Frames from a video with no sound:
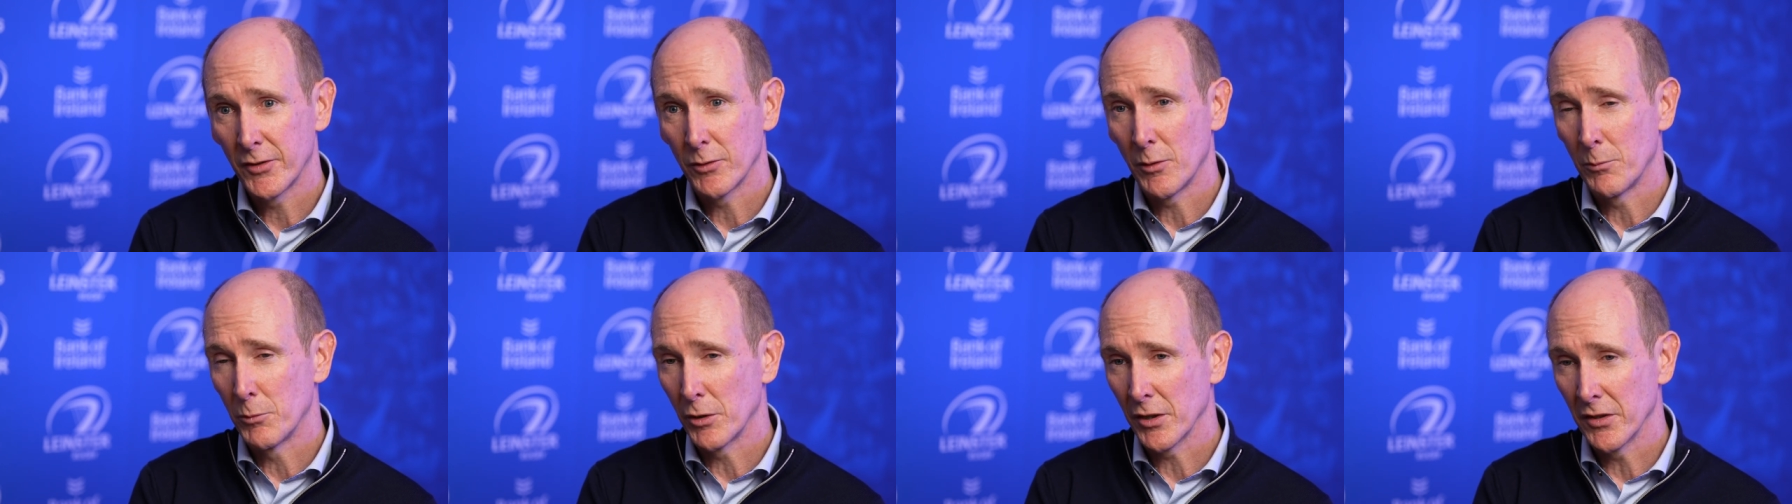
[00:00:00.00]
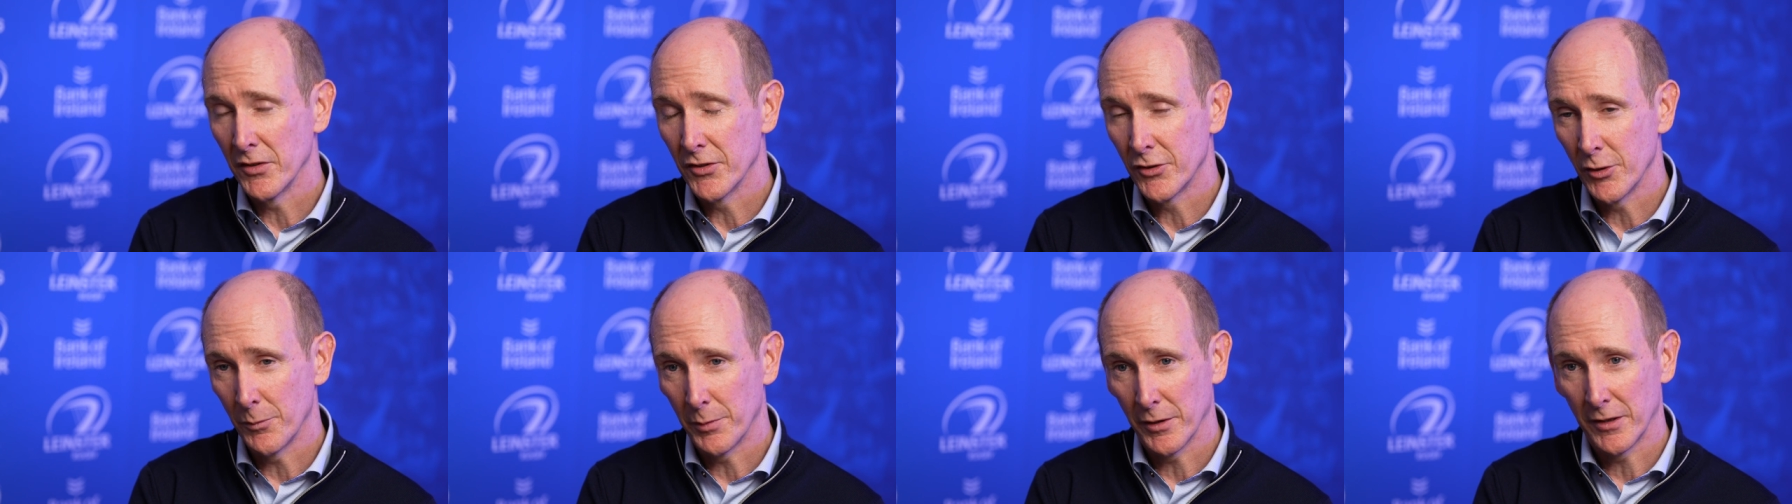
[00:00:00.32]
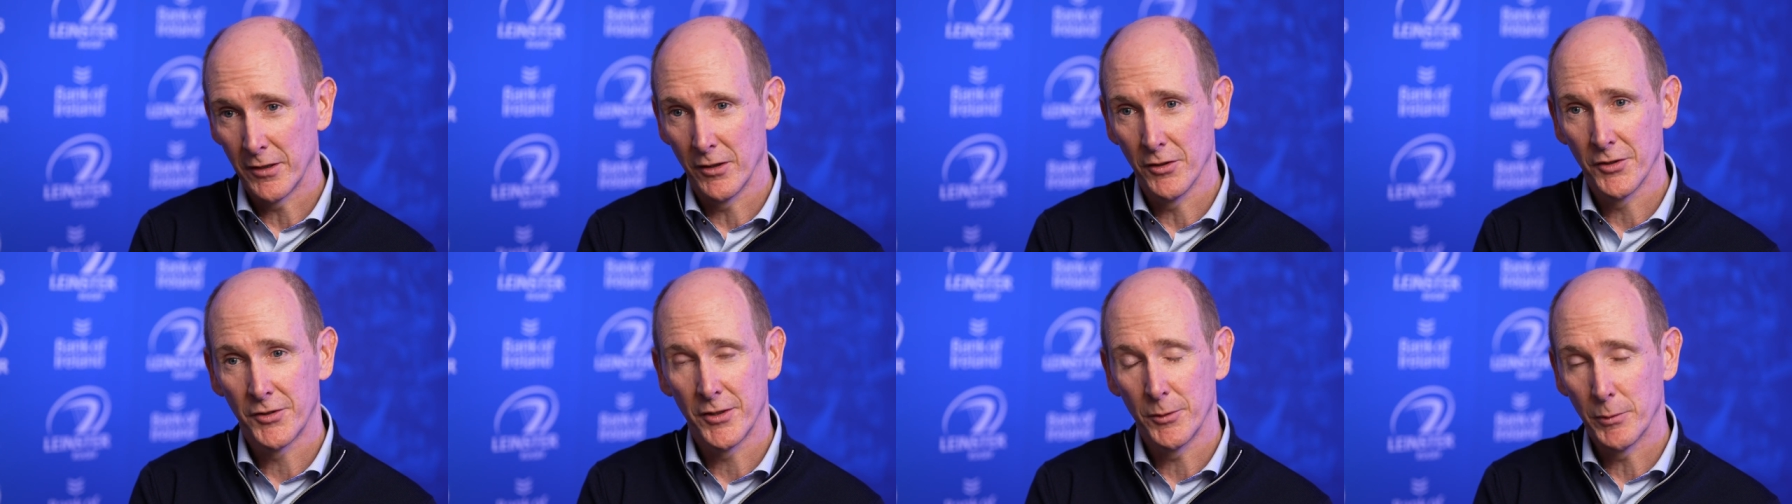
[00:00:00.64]
So I'm working super
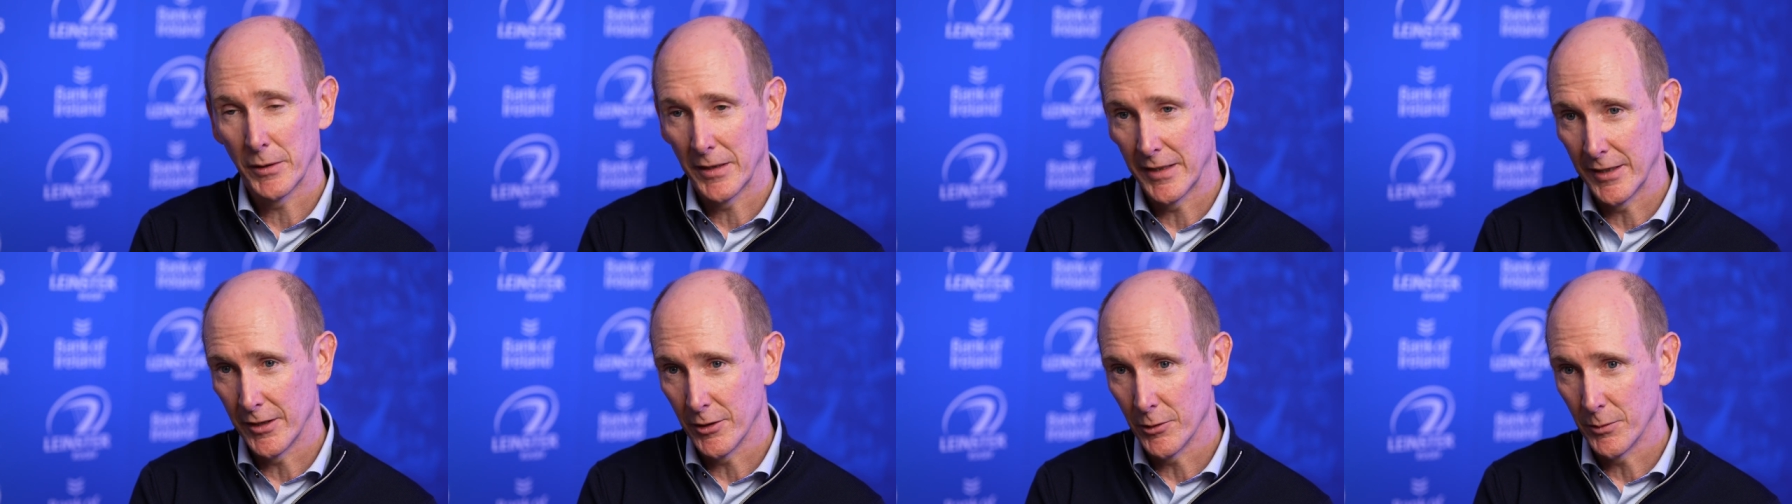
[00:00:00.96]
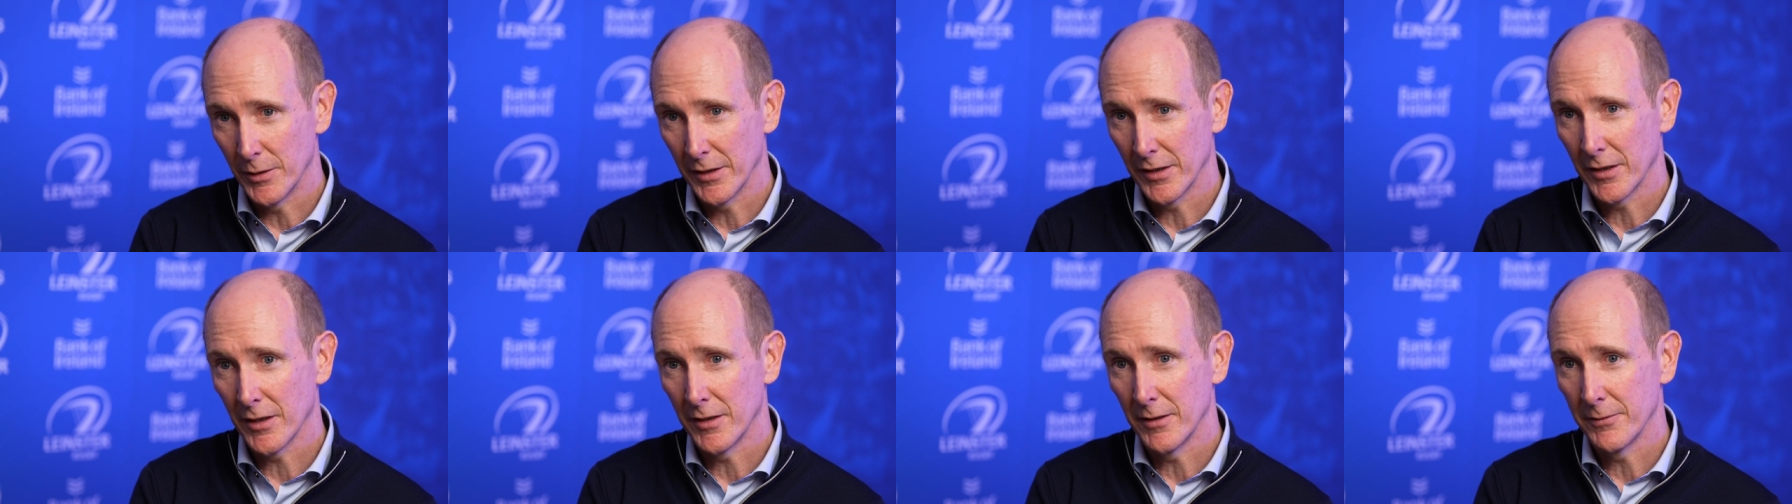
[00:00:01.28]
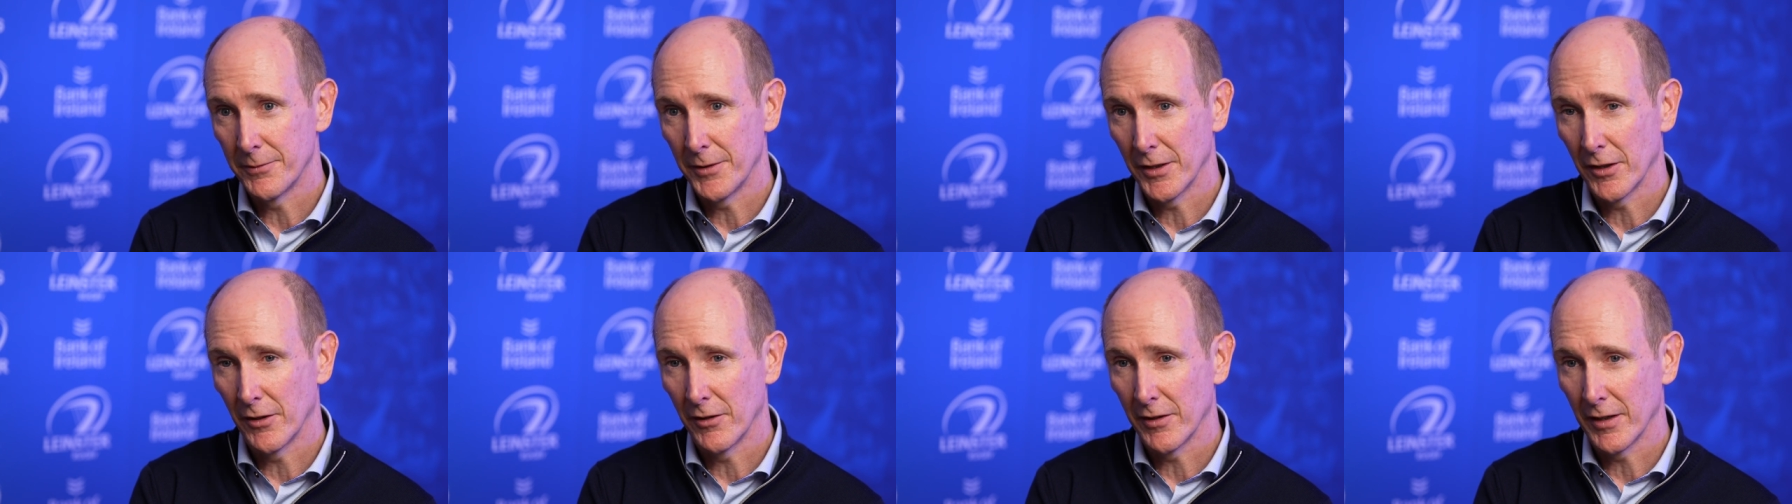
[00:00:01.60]
closely with Leo and kind
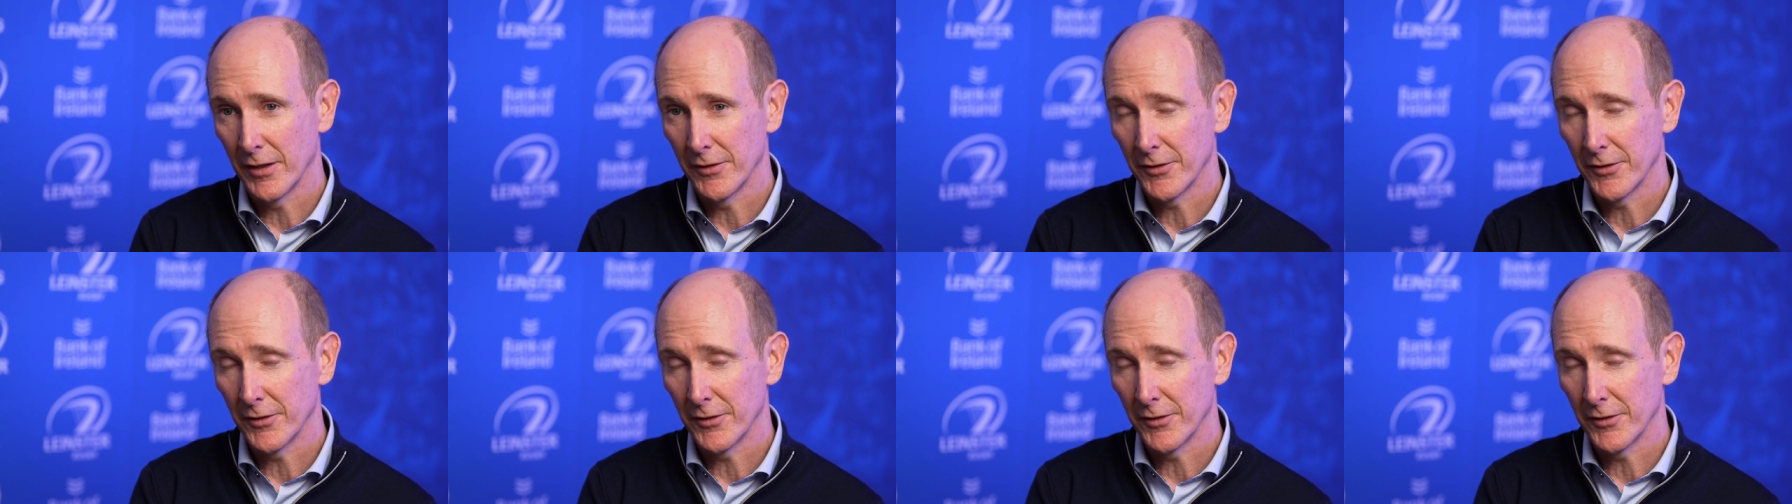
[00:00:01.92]
of figuring